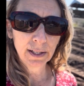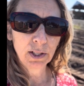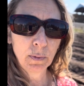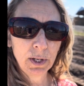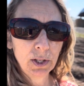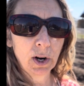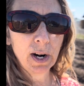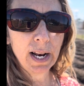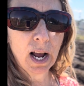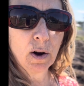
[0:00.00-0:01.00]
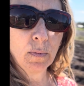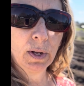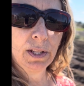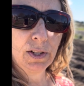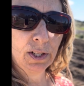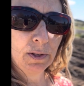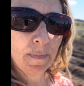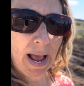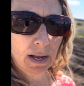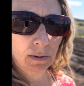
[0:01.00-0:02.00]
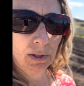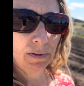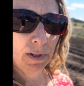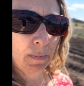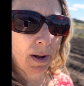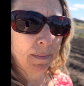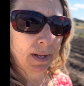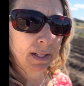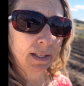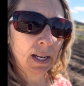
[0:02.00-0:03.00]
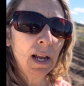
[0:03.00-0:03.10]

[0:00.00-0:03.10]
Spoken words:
So we started out with just mounds for the pumpkins.